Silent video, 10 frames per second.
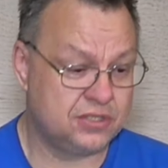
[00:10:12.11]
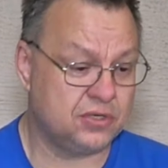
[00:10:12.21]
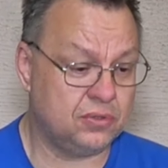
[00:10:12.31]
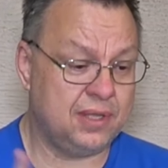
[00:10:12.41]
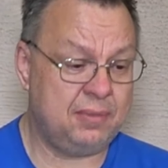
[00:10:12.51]

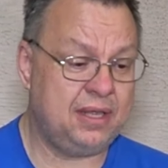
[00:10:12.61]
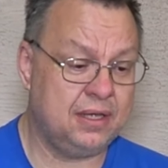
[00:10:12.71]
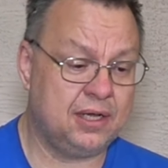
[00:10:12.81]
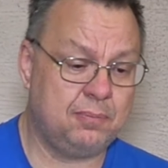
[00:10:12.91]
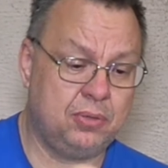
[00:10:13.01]
So let me
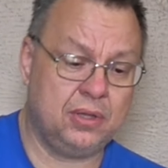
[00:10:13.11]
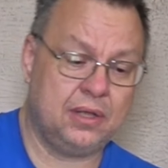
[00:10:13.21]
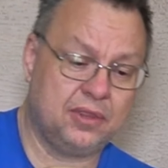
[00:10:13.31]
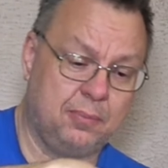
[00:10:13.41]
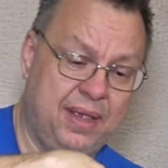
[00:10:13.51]
pull
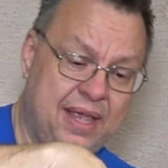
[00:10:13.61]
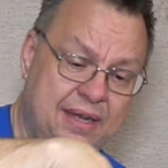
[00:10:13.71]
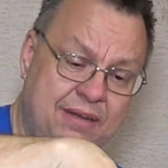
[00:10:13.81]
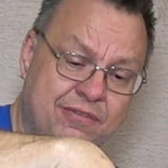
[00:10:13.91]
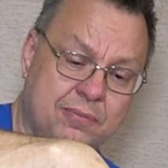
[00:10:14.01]
out the
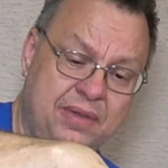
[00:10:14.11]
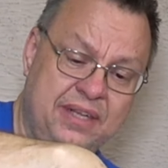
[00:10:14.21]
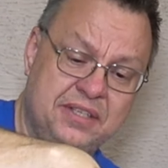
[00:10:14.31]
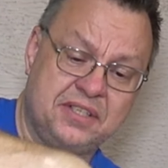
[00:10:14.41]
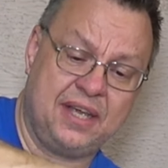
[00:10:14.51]
padding from
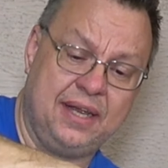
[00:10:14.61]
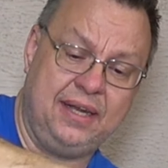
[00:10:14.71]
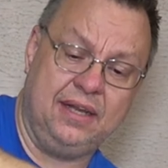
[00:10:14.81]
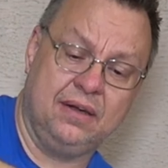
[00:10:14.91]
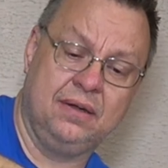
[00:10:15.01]
inside
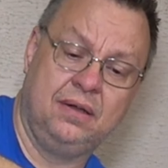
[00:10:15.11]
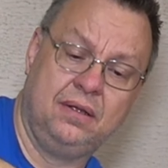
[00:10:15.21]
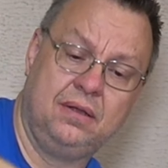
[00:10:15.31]
here.